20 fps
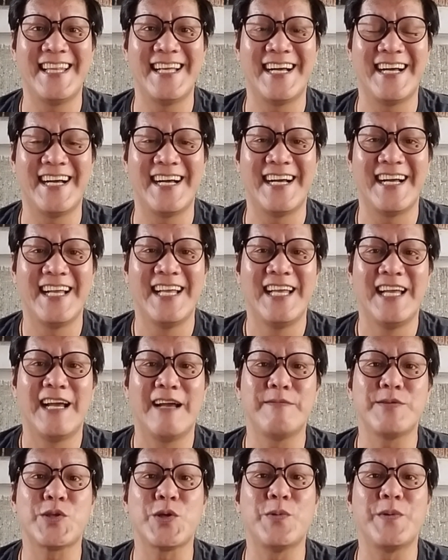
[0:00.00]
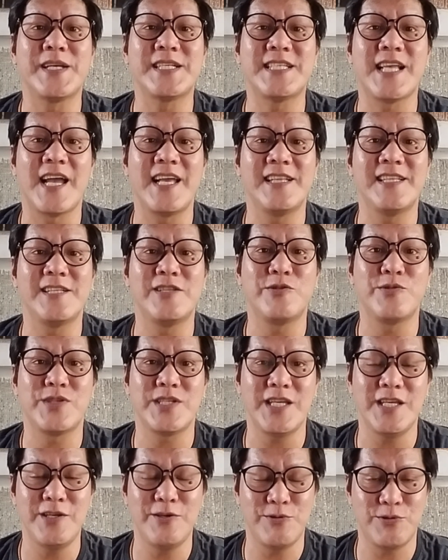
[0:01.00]
I'm so excited to
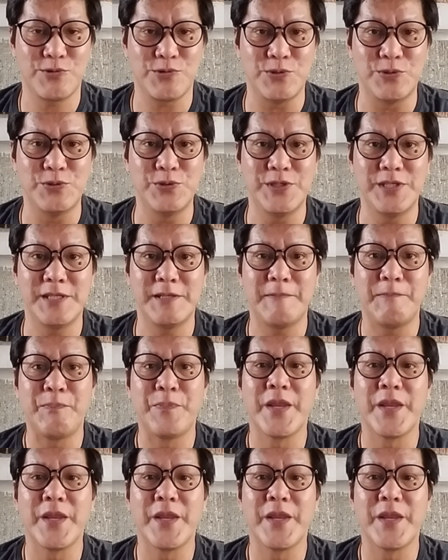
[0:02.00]
see you soon.